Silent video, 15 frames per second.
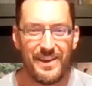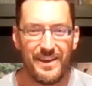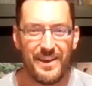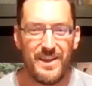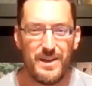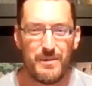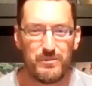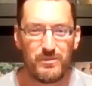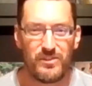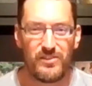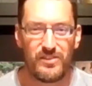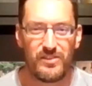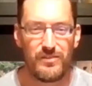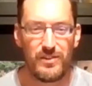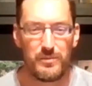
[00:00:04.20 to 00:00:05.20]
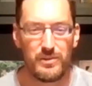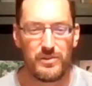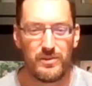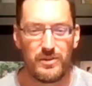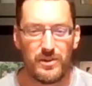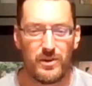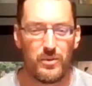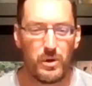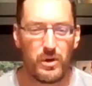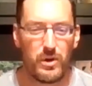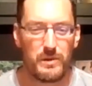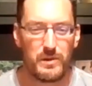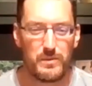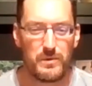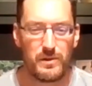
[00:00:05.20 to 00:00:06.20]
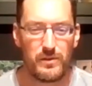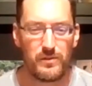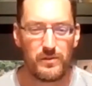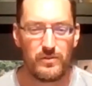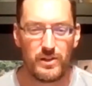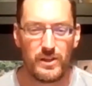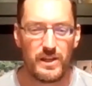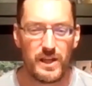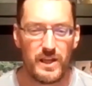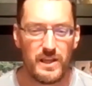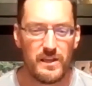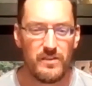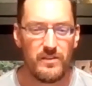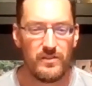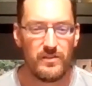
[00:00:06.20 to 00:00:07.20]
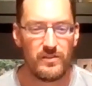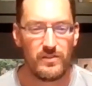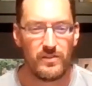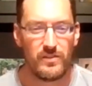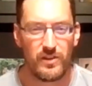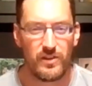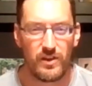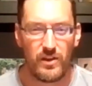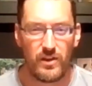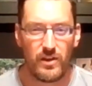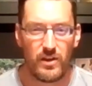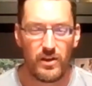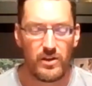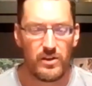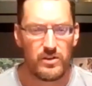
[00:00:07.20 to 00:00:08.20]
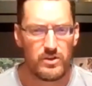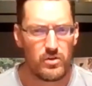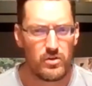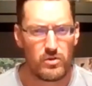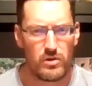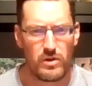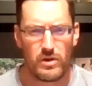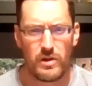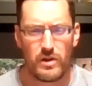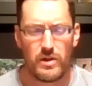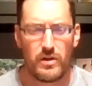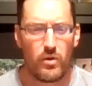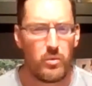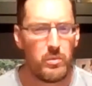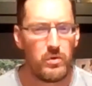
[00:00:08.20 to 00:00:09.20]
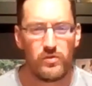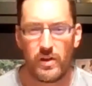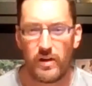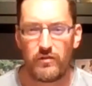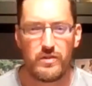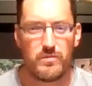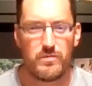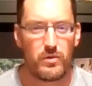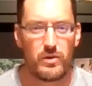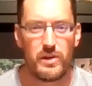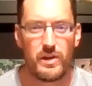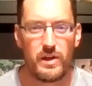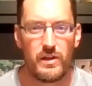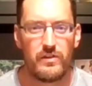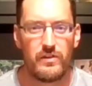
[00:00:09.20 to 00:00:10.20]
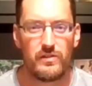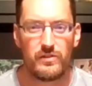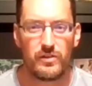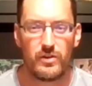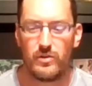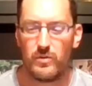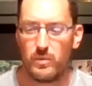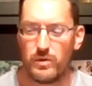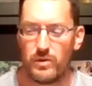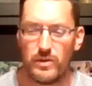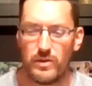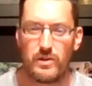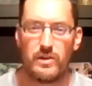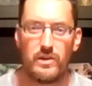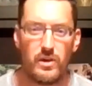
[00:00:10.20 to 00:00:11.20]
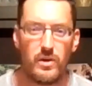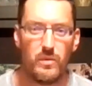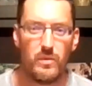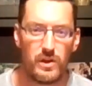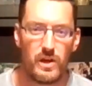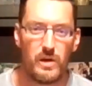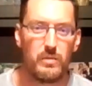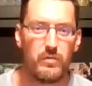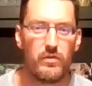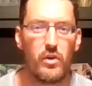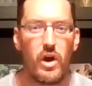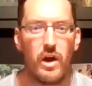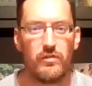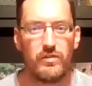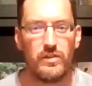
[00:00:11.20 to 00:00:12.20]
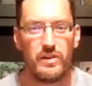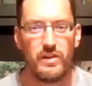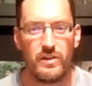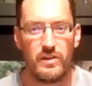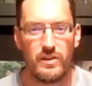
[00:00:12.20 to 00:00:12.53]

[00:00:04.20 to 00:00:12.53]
Hey, MCC family. Welcome anyone else tuning in. Hey, kids. You know, almost every morning I start with a cup of coffee.